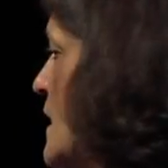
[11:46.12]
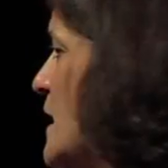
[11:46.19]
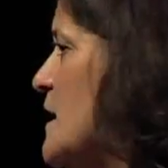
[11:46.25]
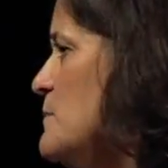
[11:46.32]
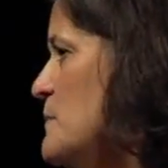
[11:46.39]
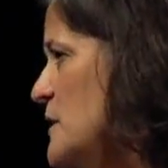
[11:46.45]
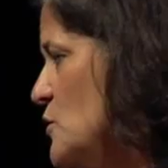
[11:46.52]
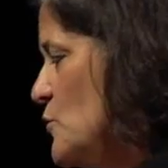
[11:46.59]

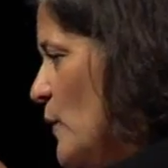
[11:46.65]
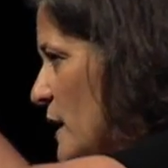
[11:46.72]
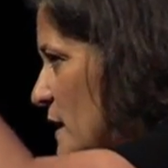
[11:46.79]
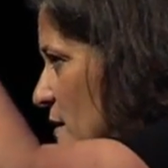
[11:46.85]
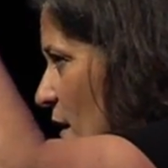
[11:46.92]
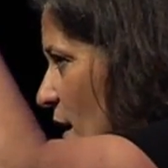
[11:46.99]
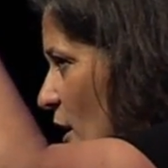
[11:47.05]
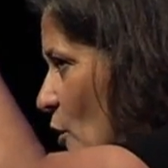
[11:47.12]
In between
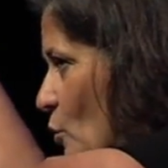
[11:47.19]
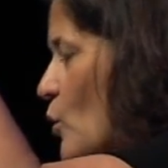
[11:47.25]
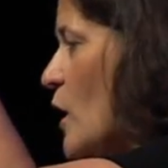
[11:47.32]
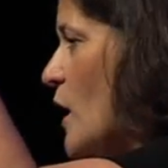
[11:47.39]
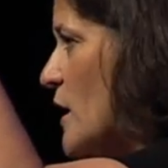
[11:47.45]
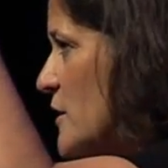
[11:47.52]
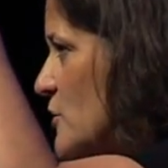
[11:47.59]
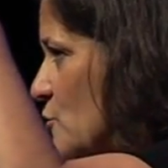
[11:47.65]
there were
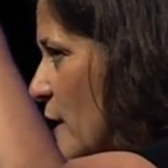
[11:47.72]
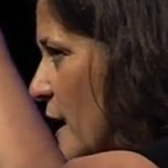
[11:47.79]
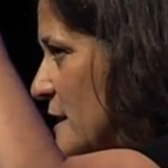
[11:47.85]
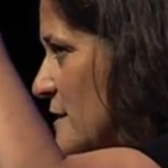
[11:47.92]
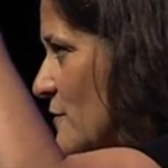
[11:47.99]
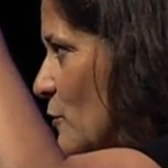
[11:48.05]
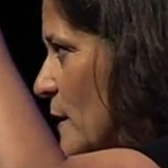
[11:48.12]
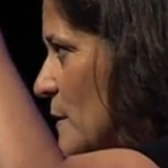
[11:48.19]

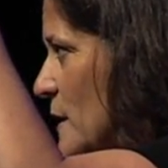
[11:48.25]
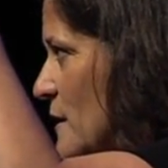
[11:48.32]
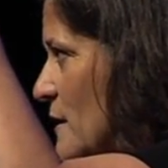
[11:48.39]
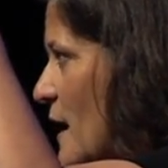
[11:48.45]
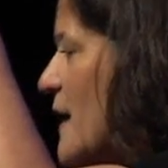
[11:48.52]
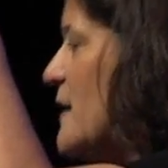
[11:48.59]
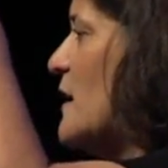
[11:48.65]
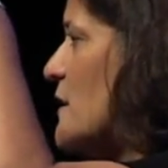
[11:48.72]
unattractive women
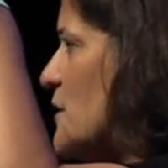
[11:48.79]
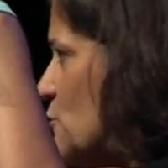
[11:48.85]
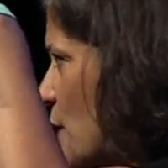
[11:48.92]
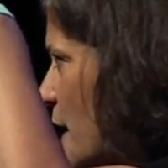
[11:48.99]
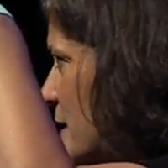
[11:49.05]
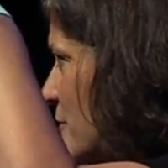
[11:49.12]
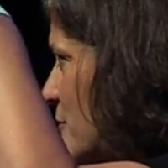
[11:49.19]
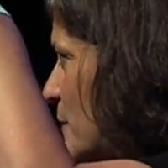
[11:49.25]
and
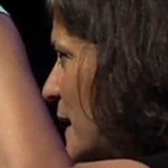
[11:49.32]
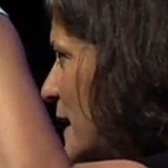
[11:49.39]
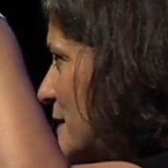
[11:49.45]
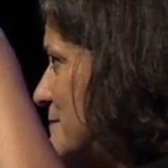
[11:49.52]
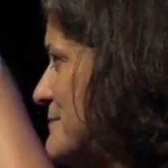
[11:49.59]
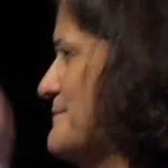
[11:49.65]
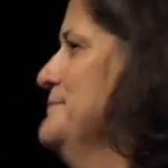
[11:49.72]
unattractive men.